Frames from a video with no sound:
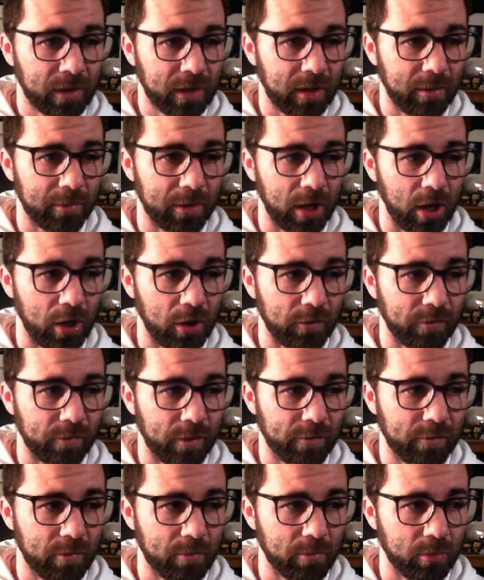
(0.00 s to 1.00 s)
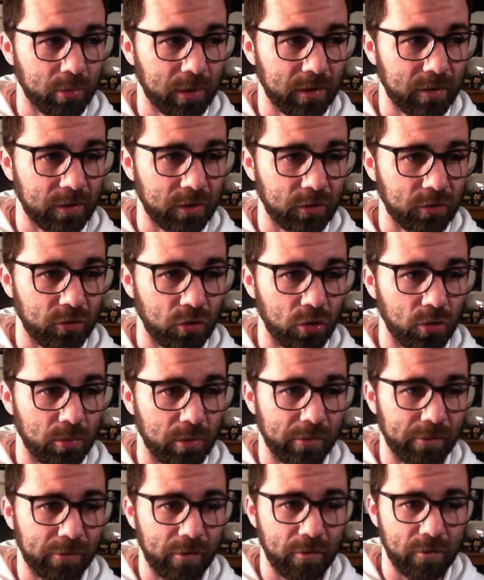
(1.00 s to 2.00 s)
coming over from Borussia
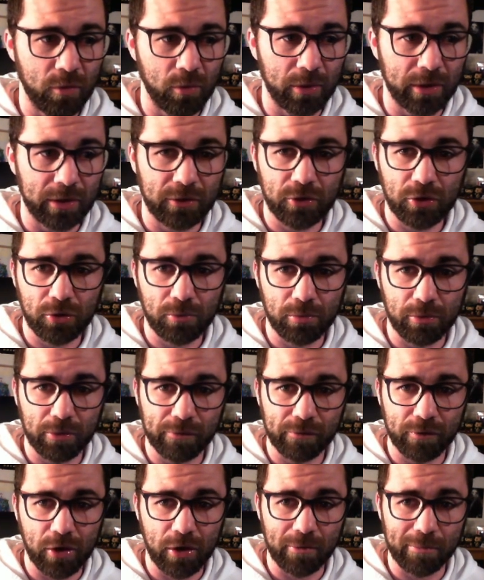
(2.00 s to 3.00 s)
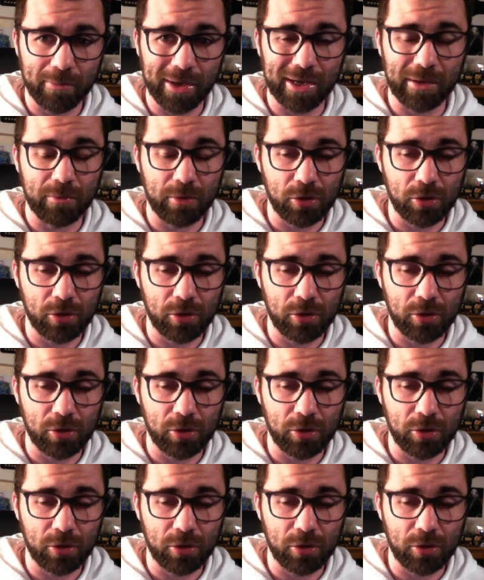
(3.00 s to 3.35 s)
Dortmund for 42.5 million,